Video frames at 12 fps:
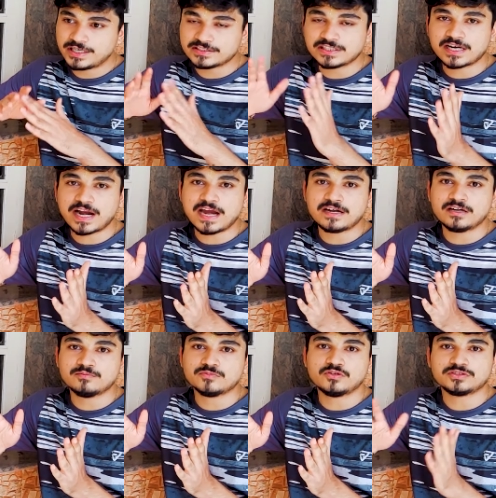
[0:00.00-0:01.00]
it is a
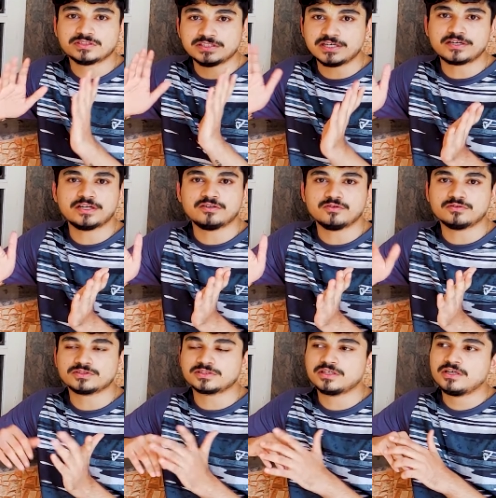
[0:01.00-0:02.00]
random notes general
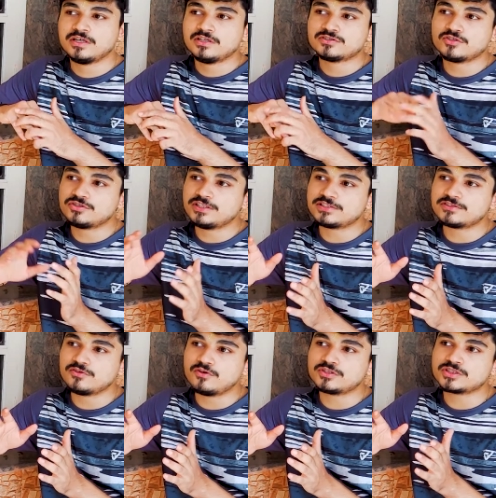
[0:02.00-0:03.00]
notes so this
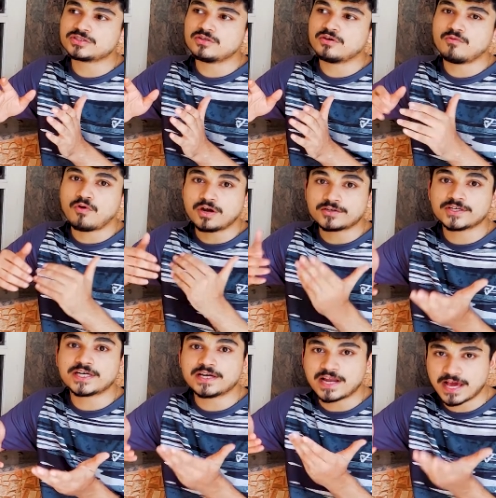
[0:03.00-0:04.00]
notes what
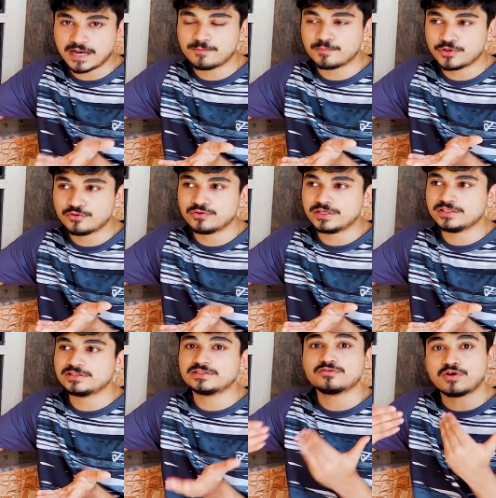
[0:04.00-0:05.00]
it will help you
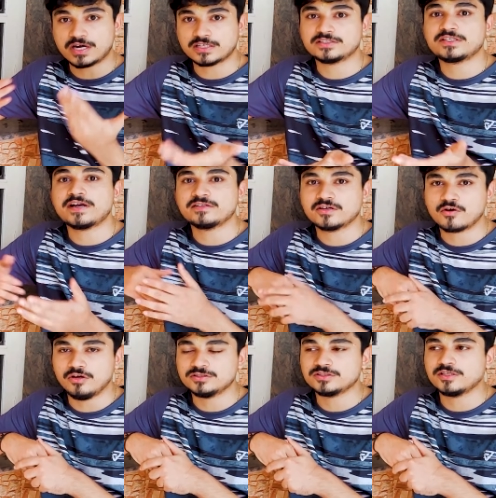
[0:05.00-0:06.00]
is to understand the
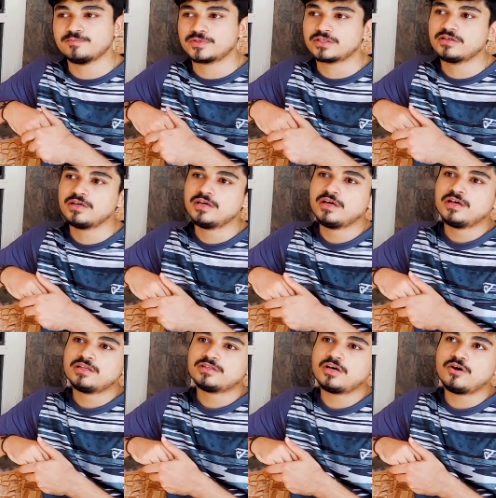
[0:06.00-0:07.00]
concept
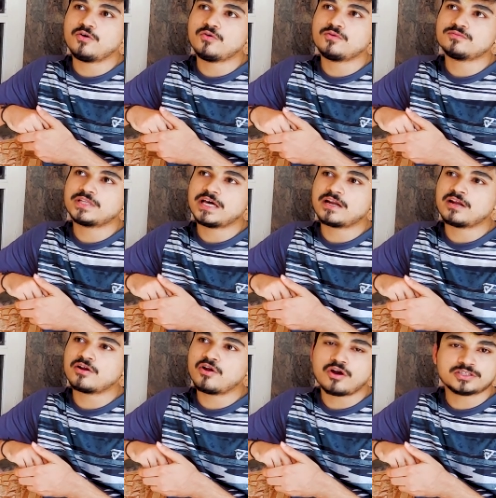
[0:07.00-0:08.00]
now there are
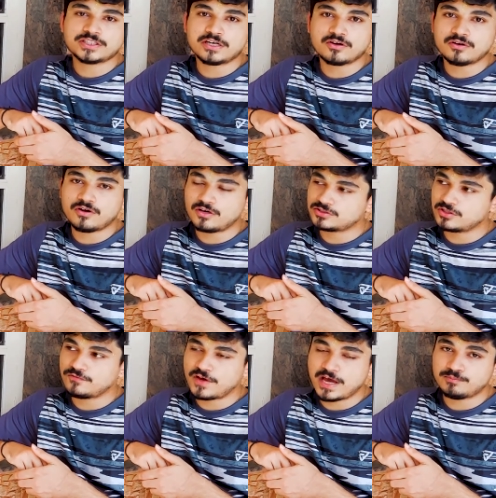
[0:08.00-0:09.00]
lots and lots
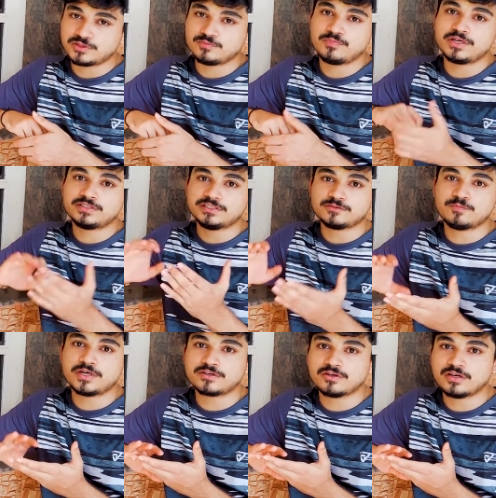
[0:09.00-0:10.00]
of apps but this
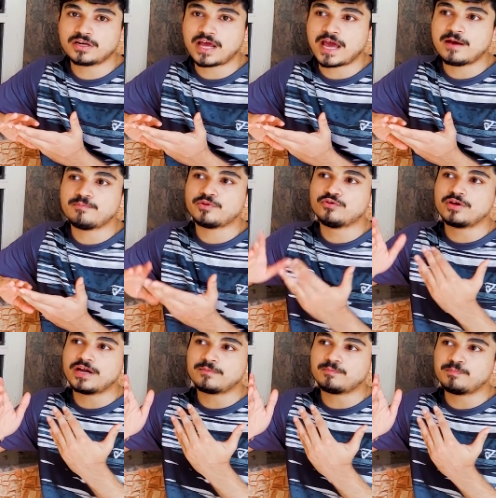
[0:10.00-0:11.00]
particular app you
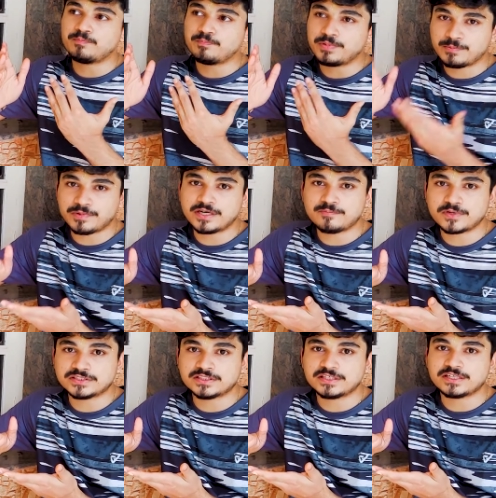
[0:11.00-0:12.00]
get ppt
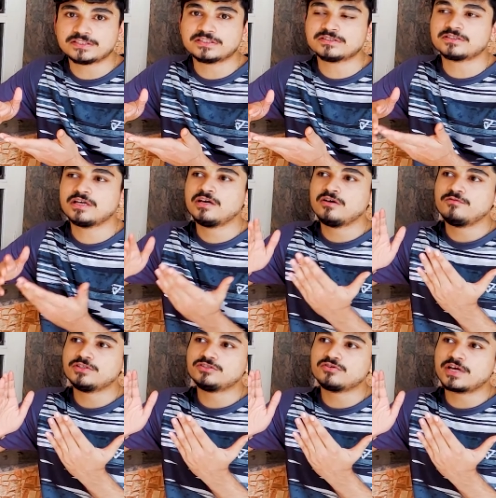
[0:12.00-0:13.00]
presentations
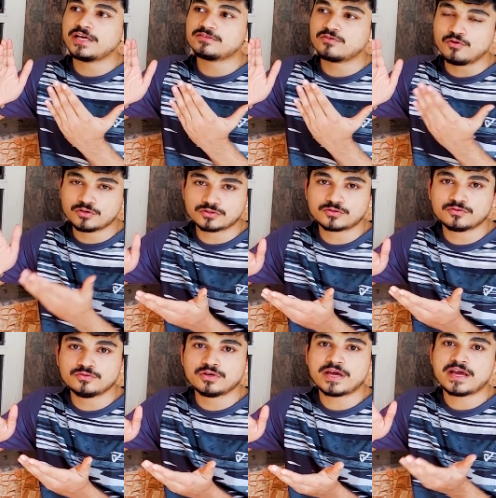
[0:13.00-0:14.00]
which you can go through